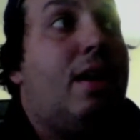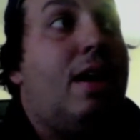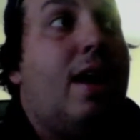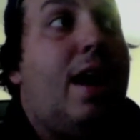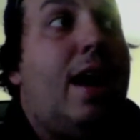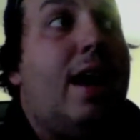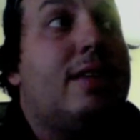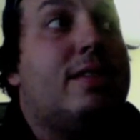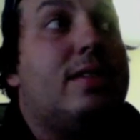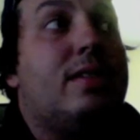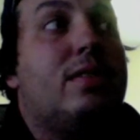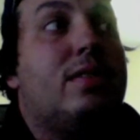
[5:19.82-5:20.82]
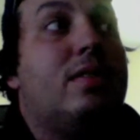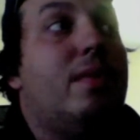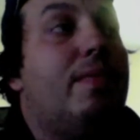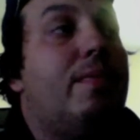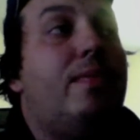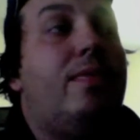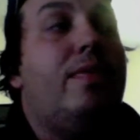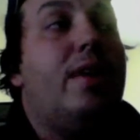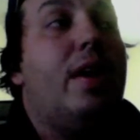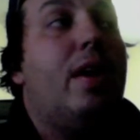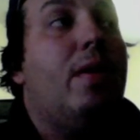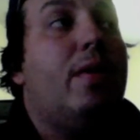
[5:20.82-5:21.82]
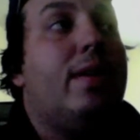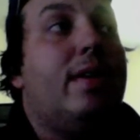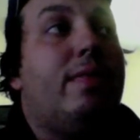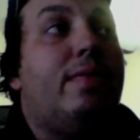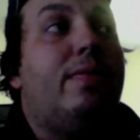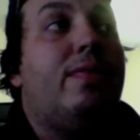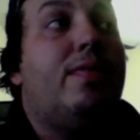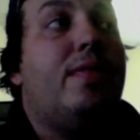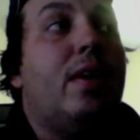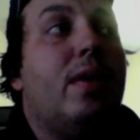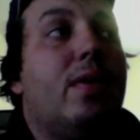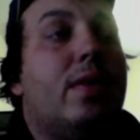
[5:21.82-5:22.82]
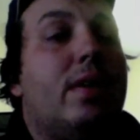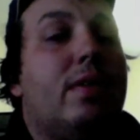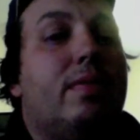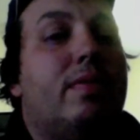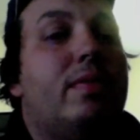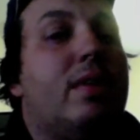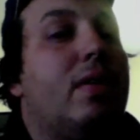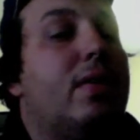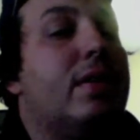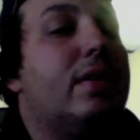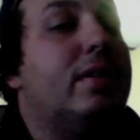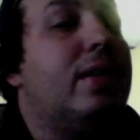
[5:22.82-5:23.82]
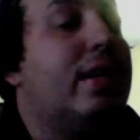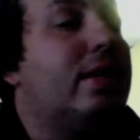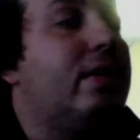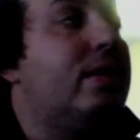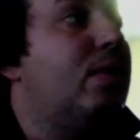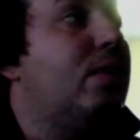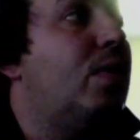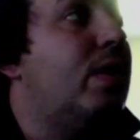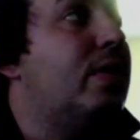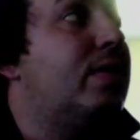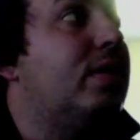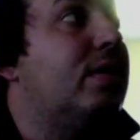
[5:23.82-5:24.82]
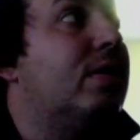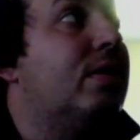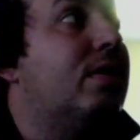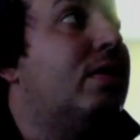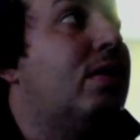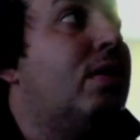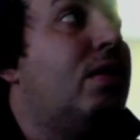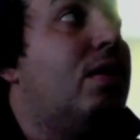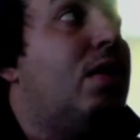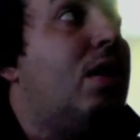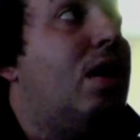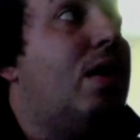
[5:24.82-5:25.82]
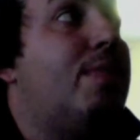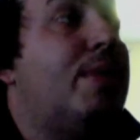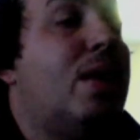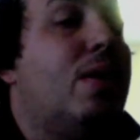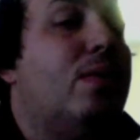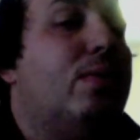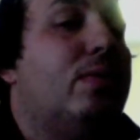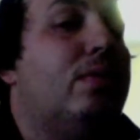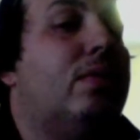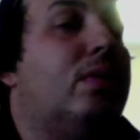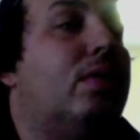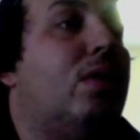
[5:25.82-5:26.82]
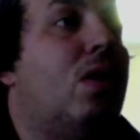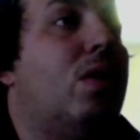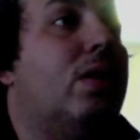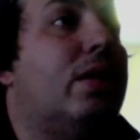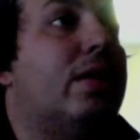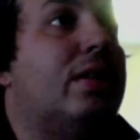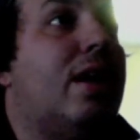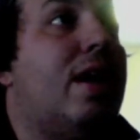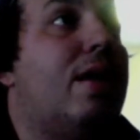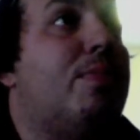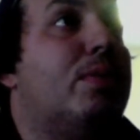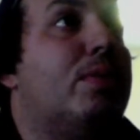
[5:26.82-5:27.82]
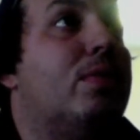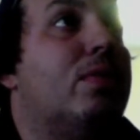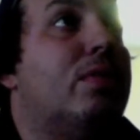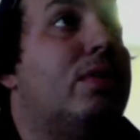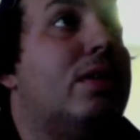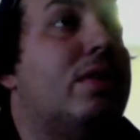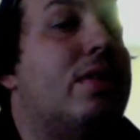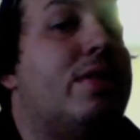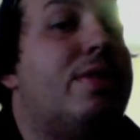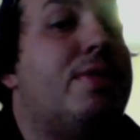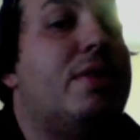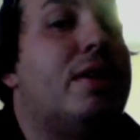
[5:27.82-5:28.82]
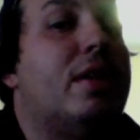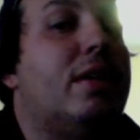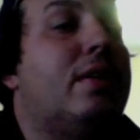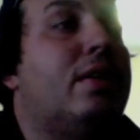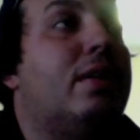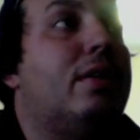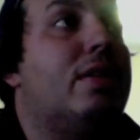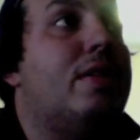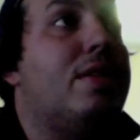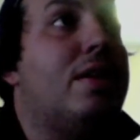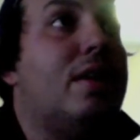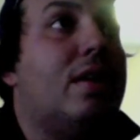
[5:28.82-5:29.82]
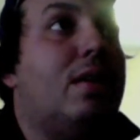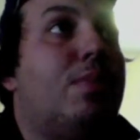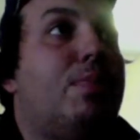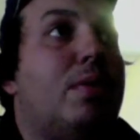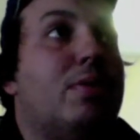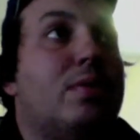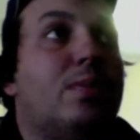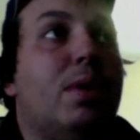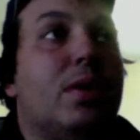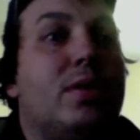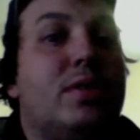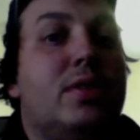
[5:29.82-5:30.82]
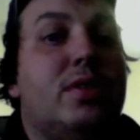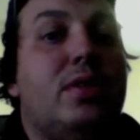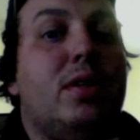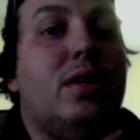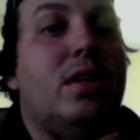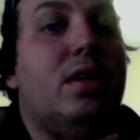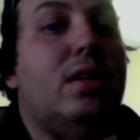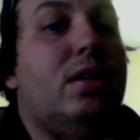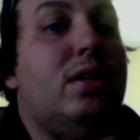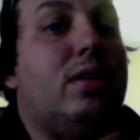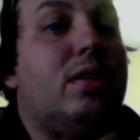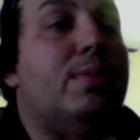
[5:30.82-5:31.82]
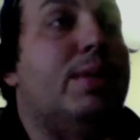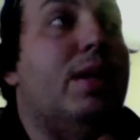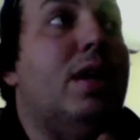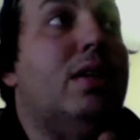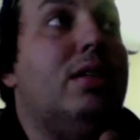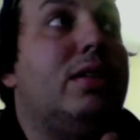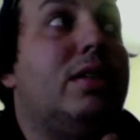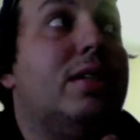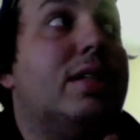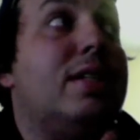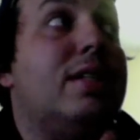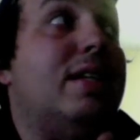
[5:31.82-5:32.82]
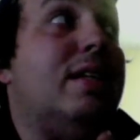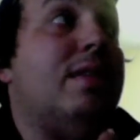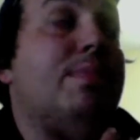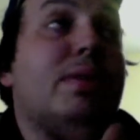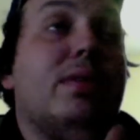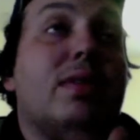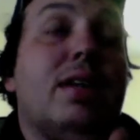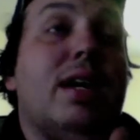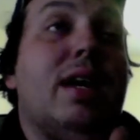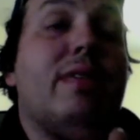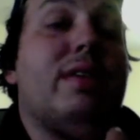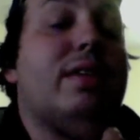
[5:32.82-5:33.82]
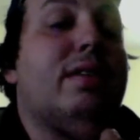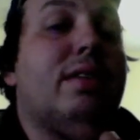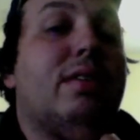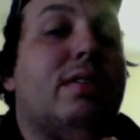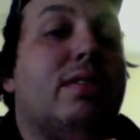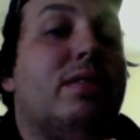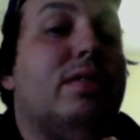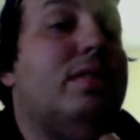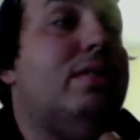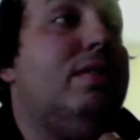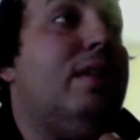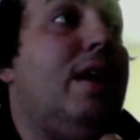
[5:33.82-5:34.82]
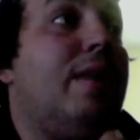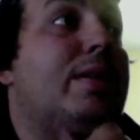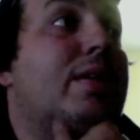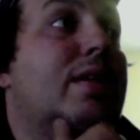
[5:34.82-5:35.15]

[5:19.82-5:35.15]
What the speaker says: asked some very, very, very lengthy question about art and capital in thick, thick post-Marxist terminology that didn't appear to have anything clearly to do. I mean,